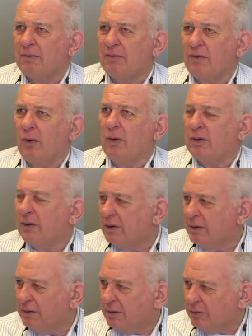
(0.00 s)
forward,
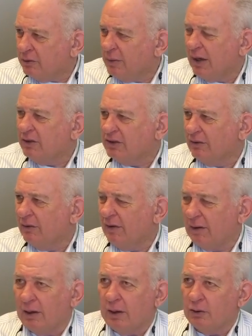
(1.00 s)
you made yourself a
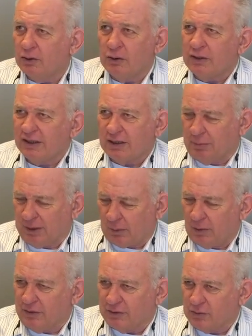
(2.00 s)
vet. You don't get to pick
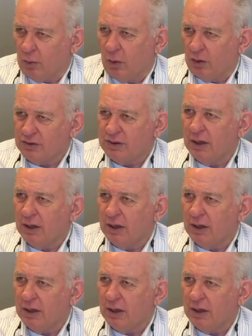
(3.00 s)
when there's wars.